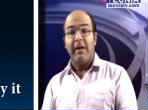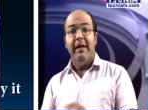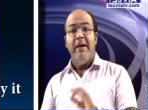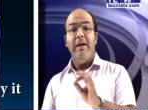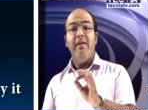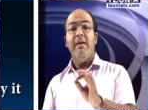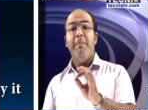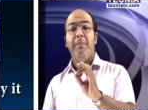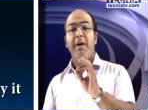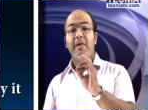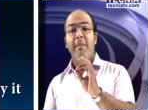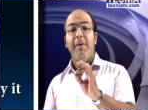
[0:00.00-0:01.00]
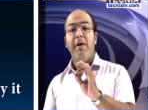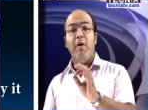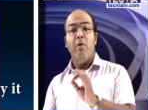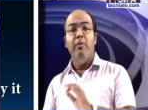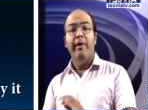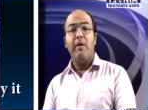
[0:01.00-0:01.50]
It is the principal
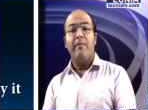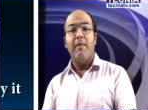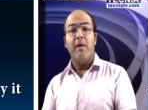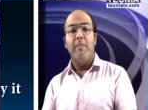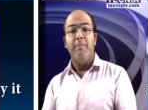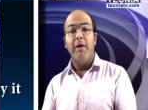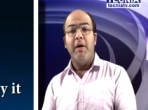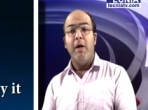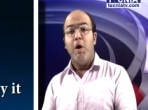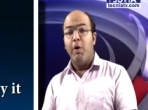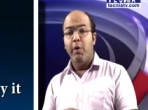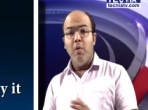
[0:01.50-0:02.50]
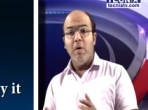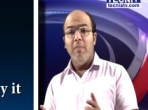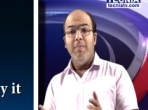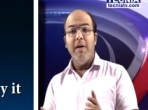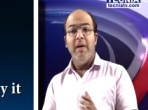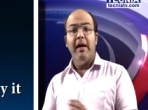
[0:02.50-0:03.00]
document of a company. No
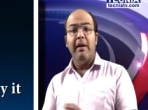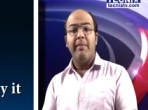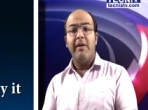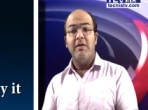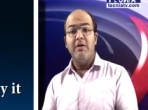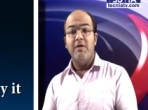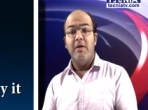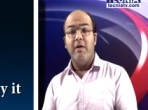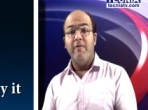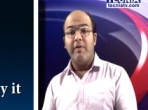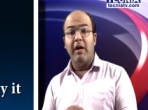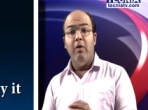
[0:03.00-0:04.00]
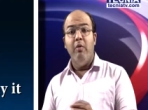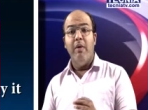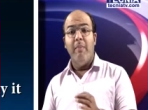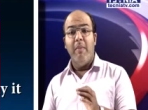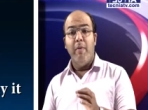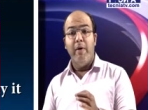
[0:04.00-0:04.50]
company can be registered without a
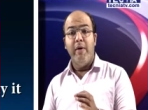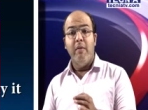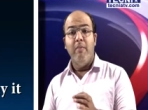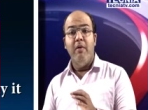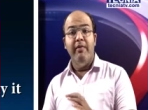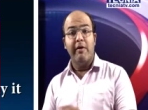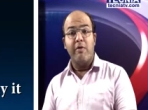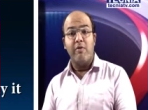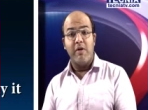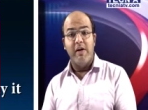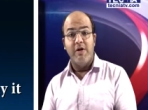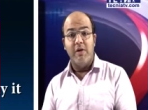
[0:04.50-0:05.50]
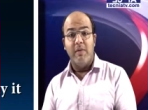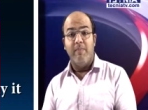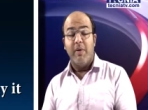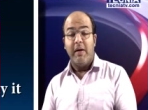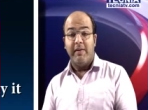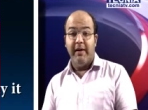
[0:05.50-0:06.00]
Memorandum of Association.
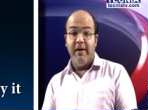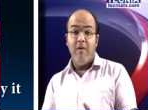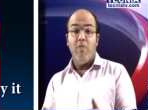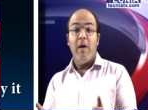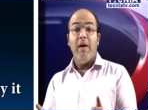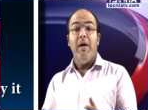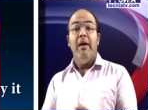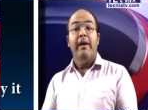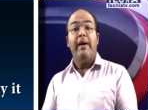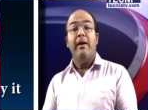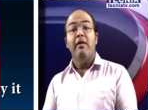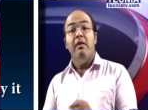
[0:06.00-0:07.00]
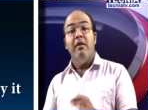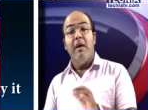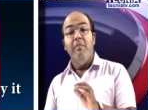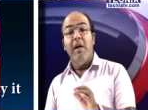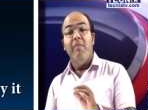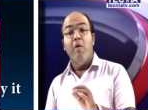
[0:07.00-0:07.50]
That is why it is
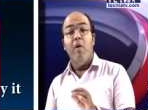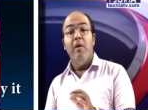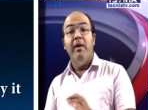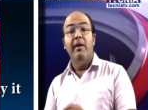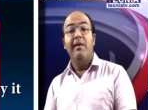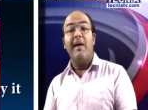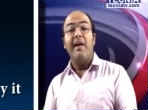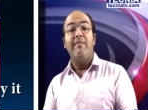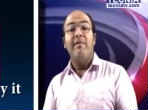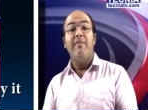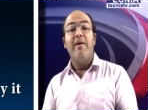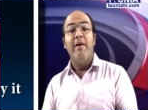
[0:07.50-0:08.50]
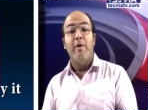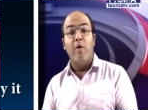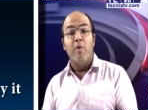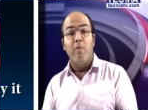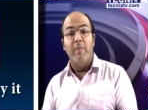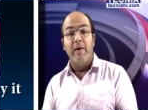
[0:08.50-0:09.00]
sometimes called a life-giving
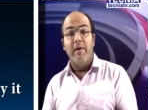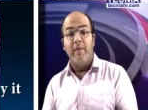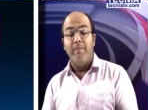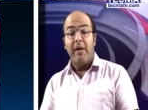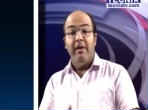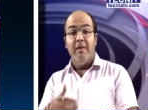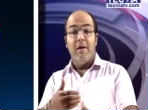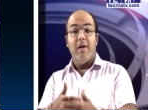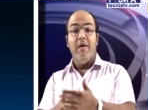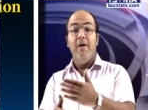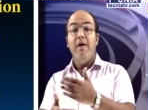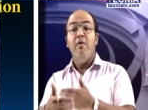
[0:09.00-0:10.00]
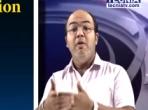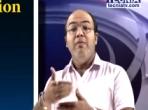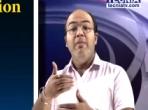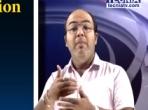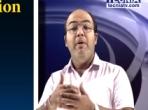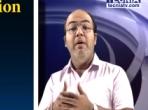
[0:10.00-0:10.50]
document. The contents of
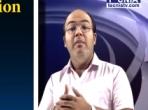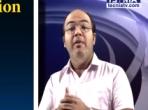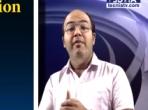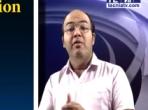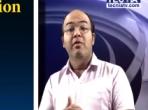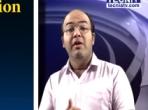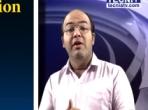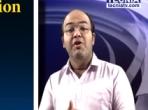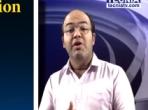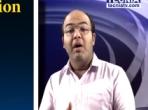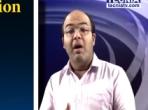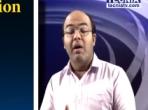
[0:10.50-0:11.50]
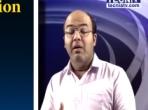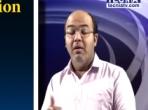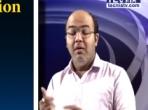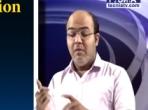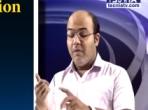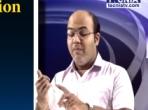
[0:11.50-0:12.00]
Memorandum of Association are,
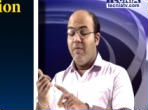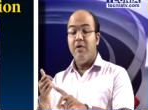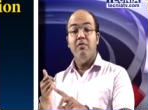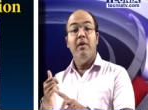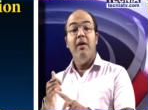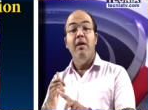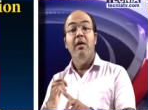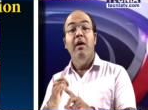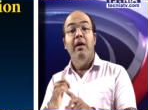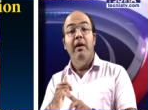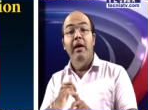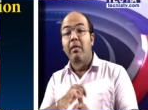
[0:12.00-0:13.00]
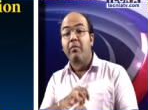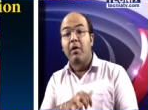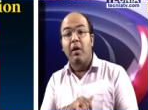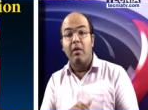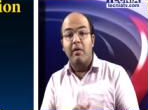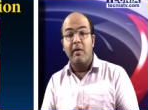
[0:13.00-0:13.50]
the first one is name
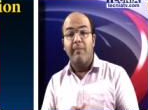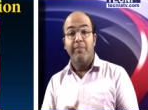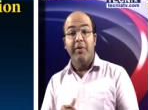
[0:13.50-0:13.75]
clause.